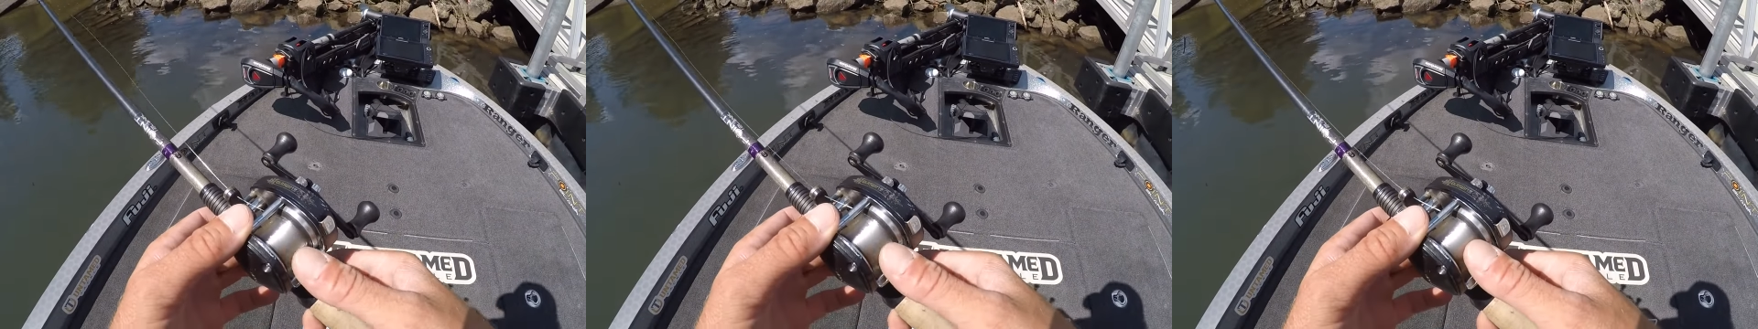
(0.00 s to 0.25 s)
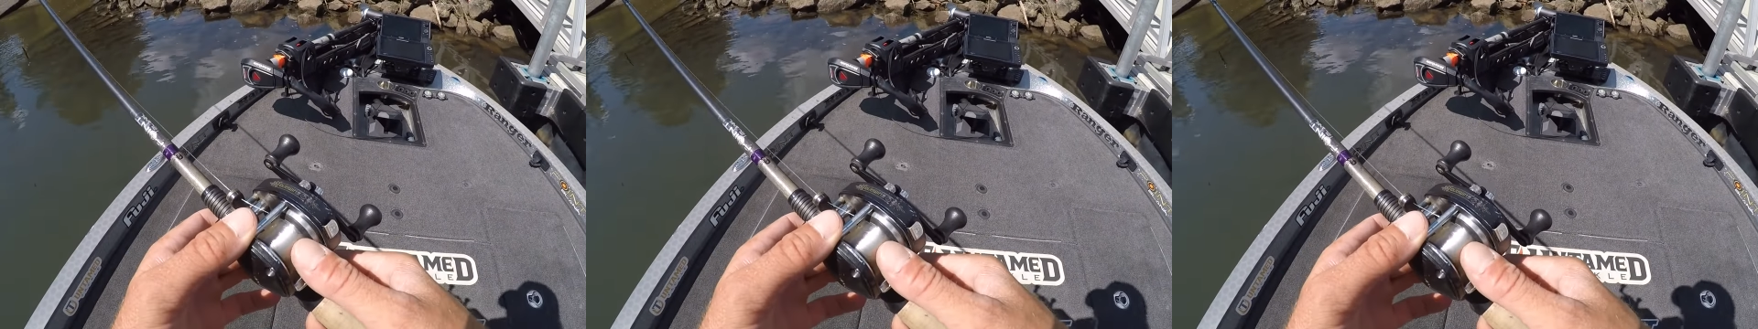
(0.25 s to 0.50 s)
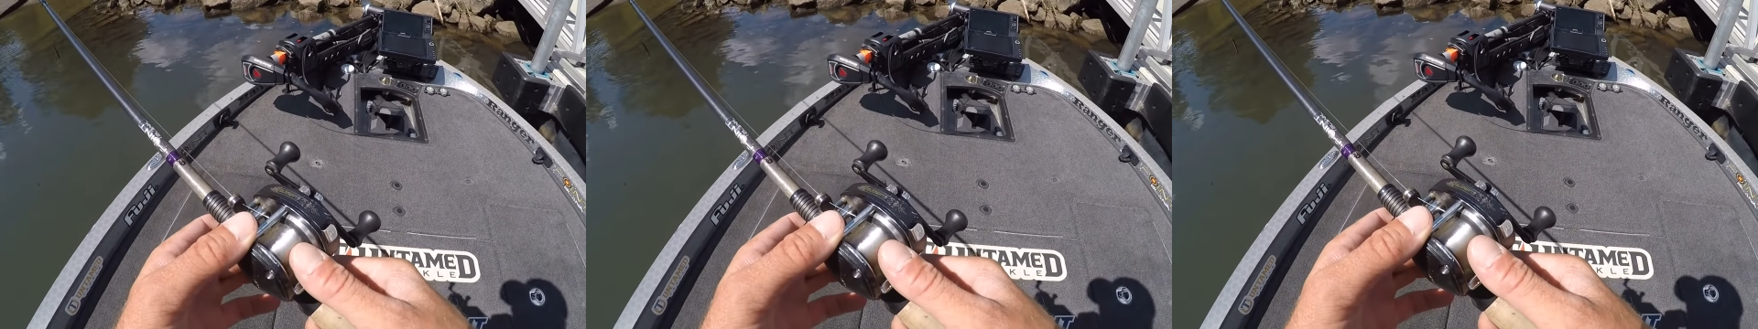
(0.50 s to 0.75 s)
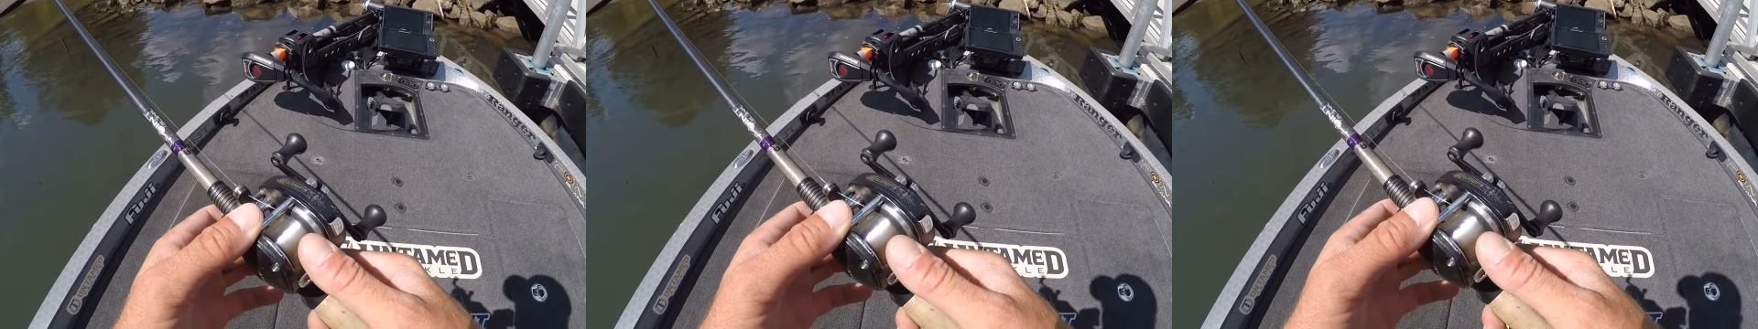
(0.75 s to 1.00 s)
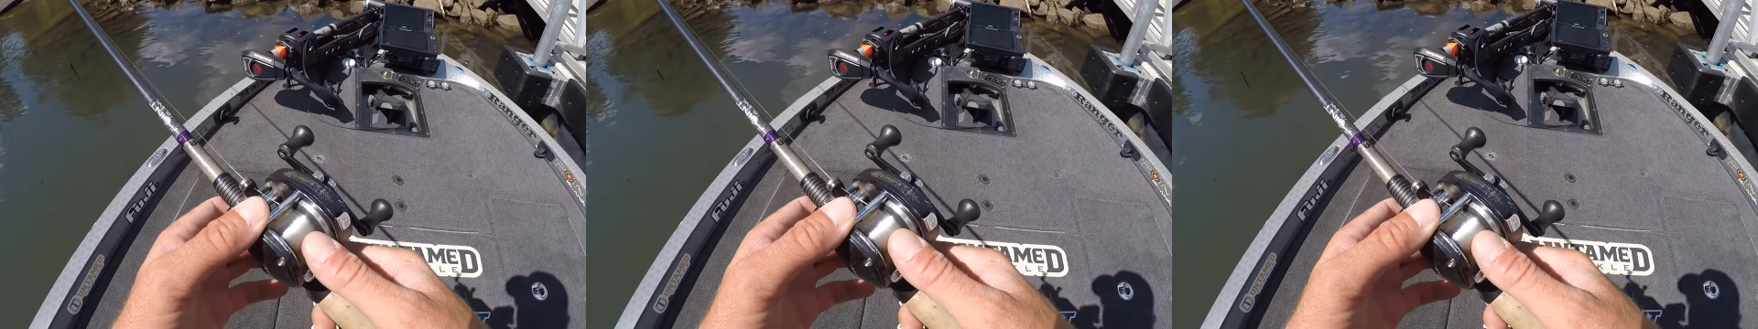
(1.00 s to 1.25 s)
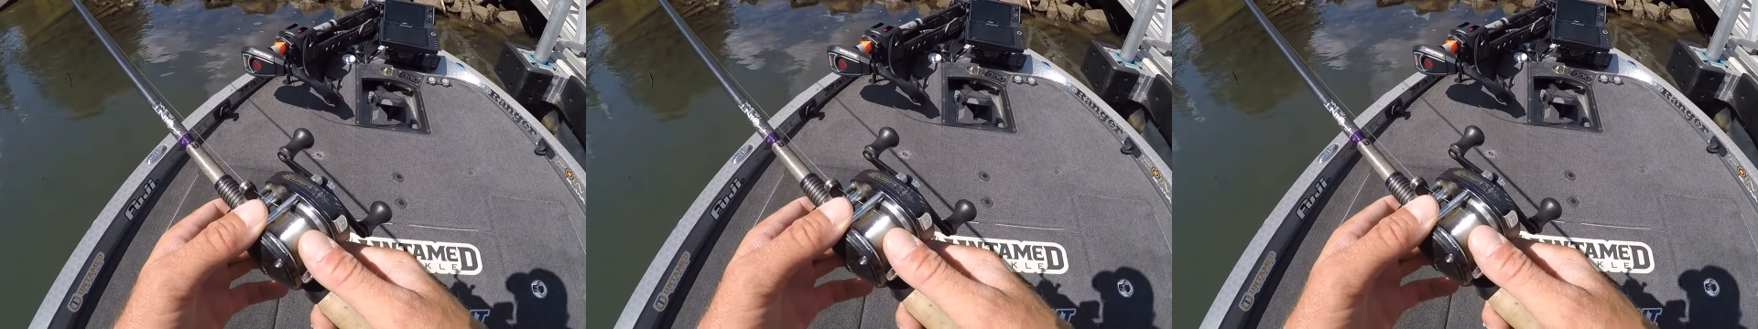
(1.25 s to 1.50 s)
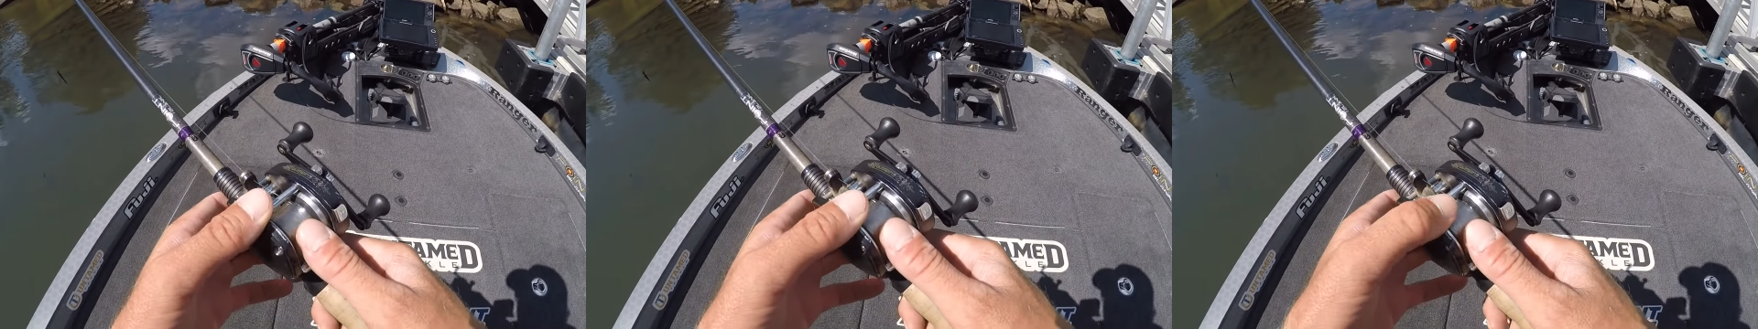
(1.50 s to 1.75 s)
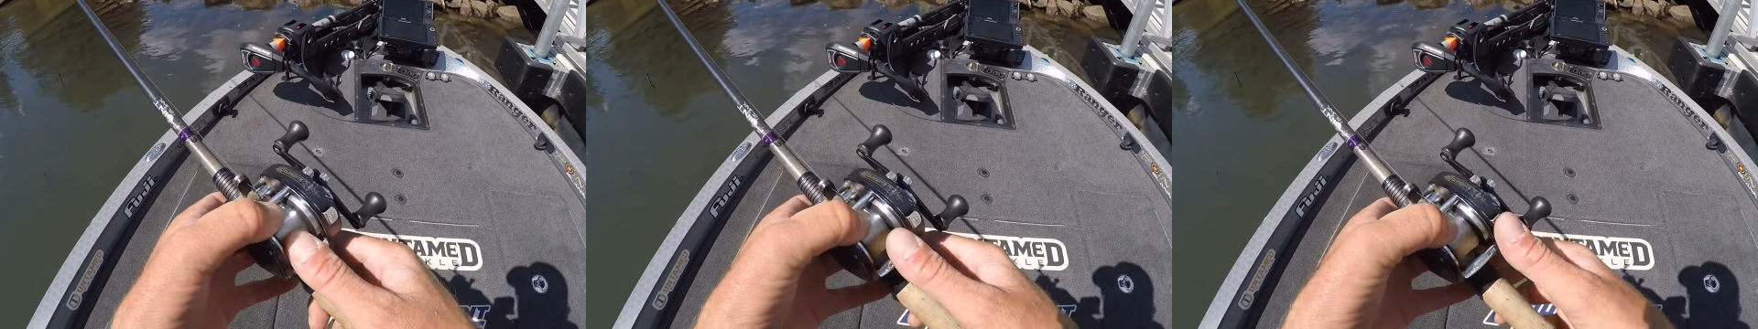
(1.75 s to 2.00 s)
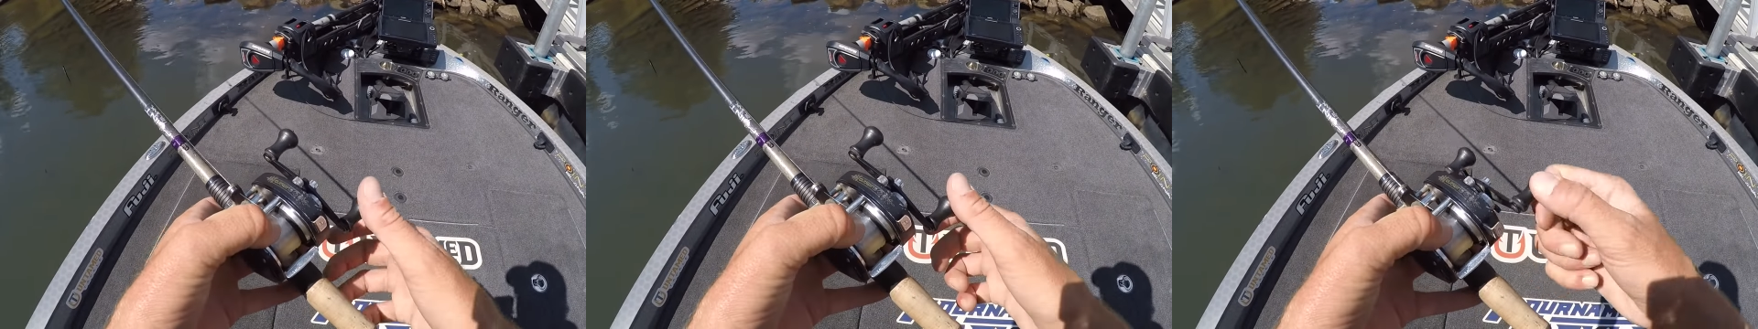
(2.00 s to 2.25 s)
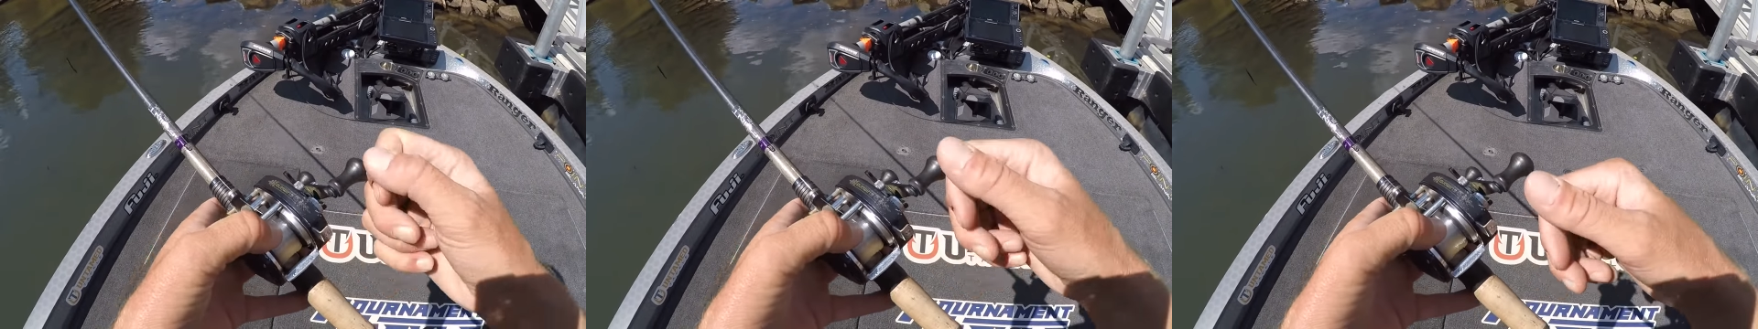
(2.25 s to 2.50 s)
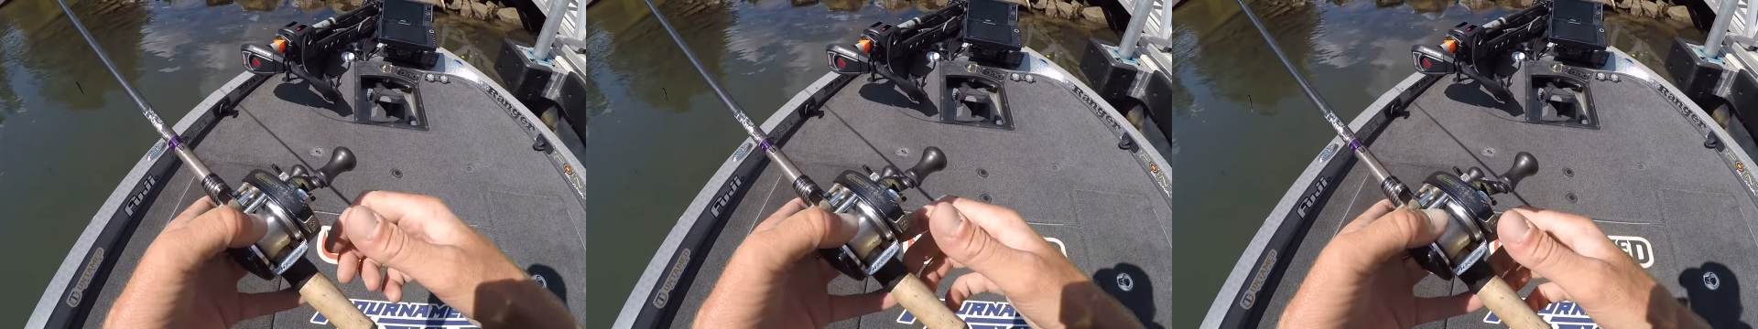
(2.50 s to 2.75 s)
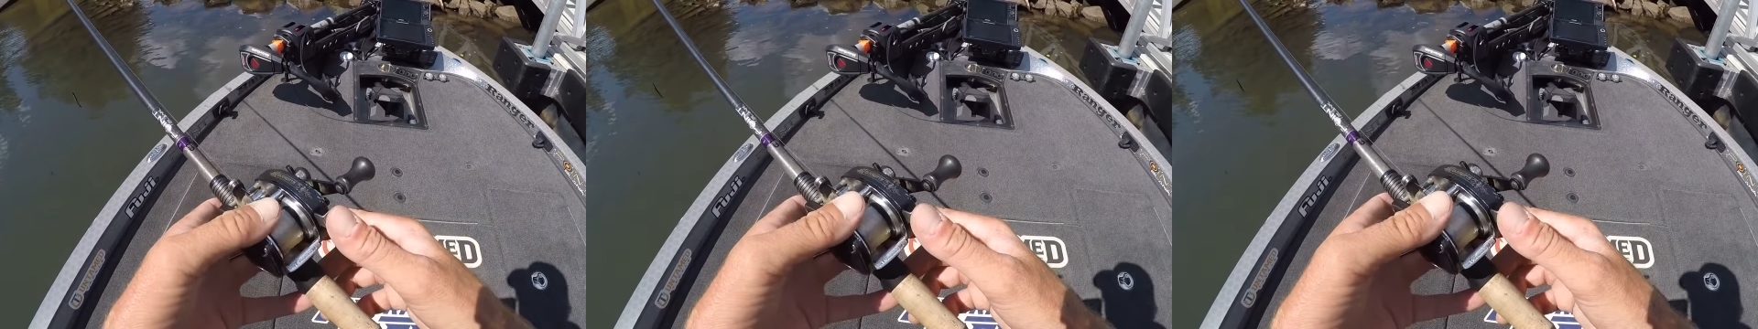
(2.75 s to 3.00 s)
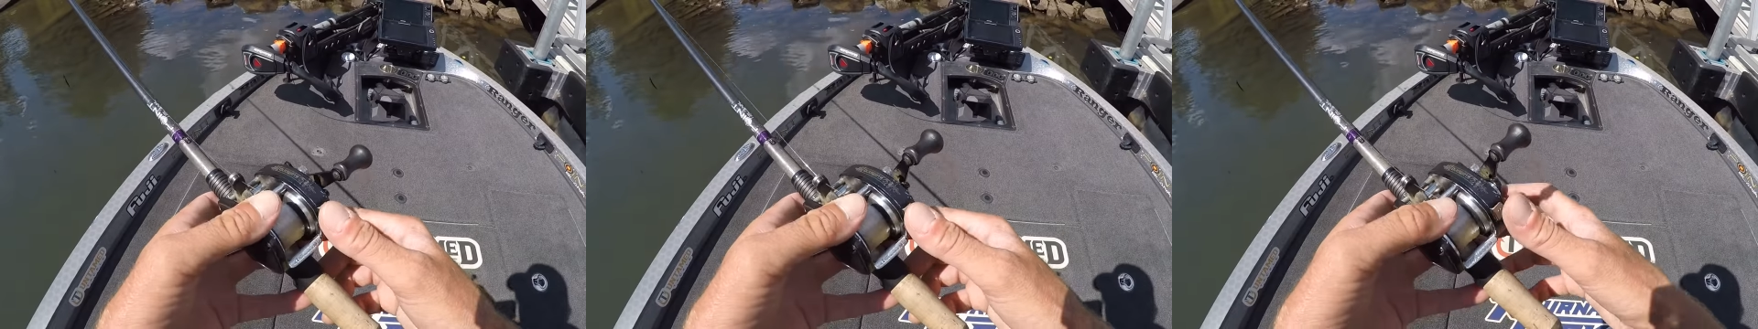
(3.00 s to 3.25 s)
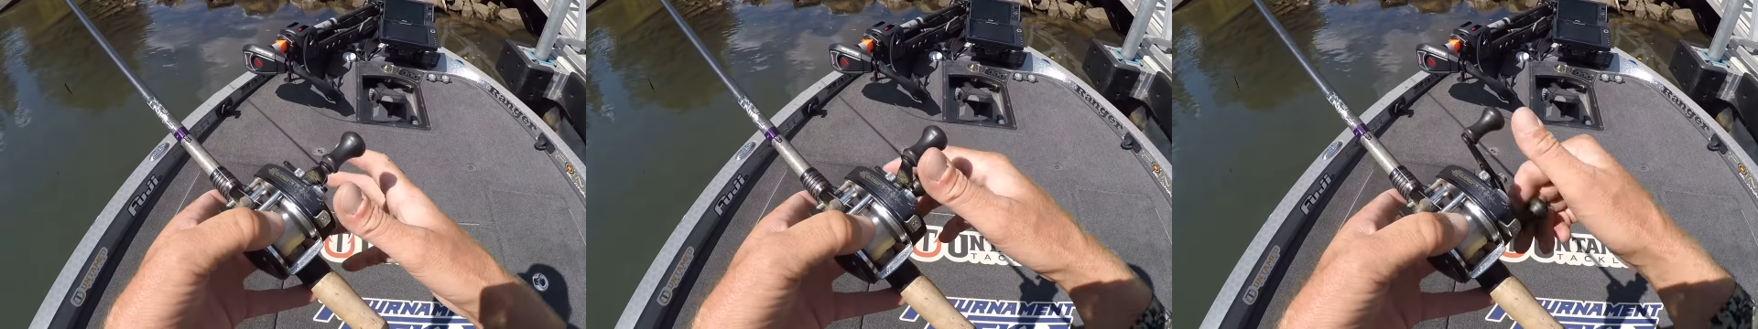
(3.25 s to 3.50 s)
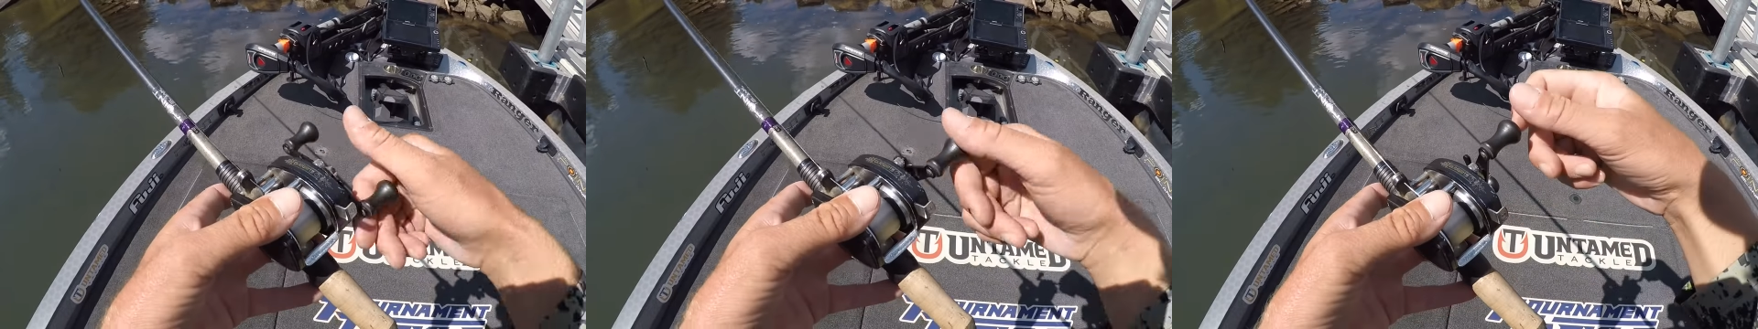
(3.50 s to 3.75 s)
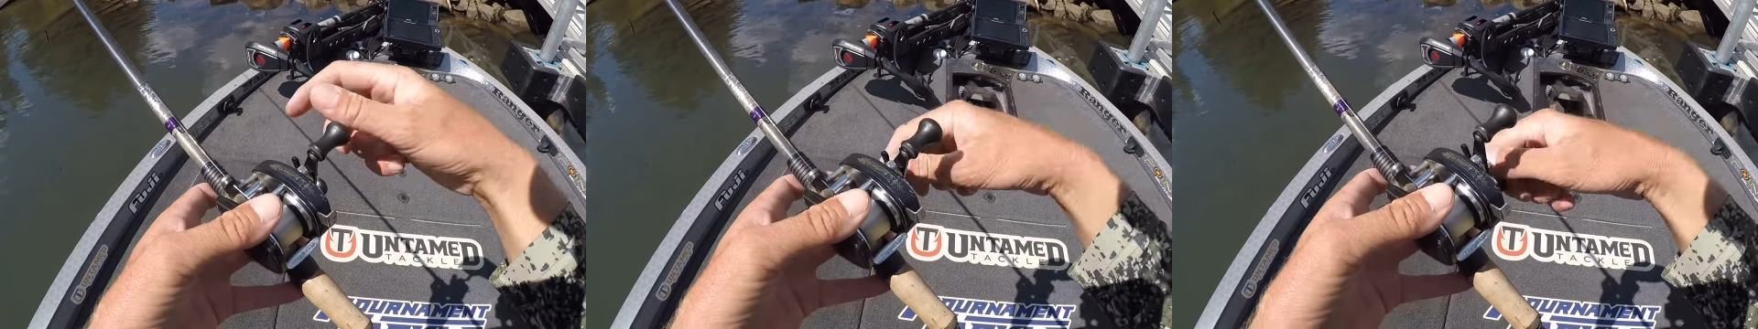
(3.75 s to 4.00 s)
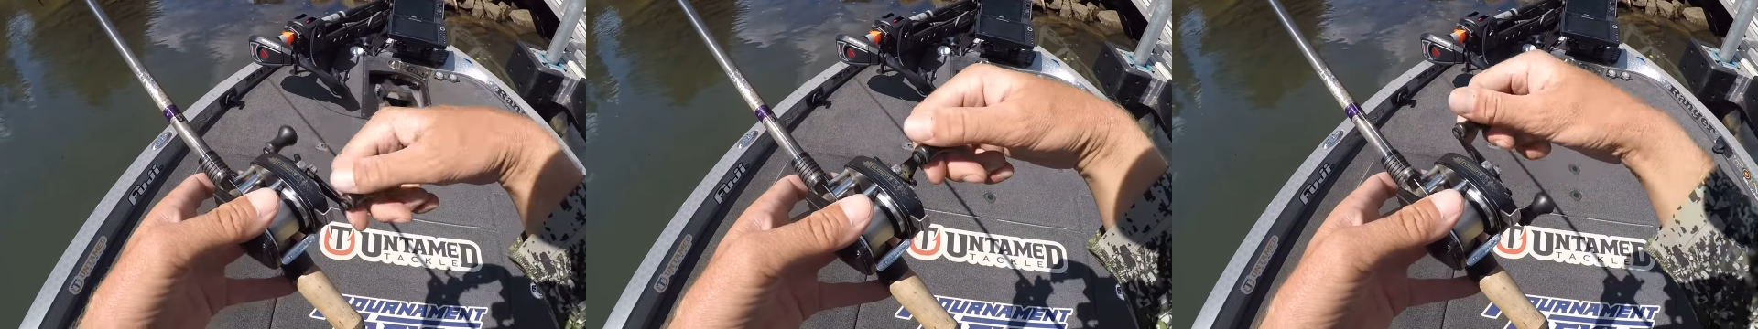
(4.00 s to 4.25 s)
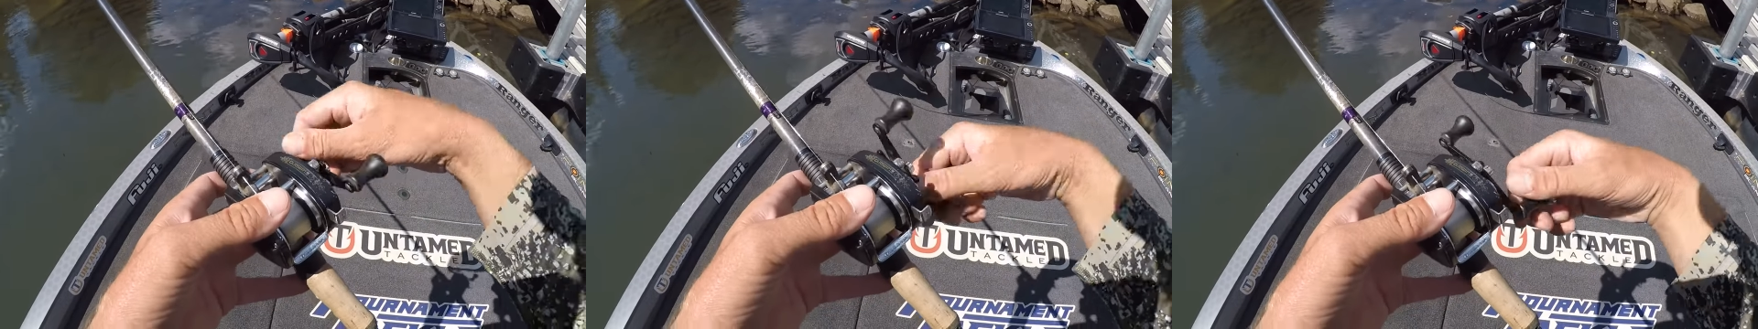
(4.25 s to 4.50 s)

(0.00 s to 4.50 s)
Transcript: (no speaker visible)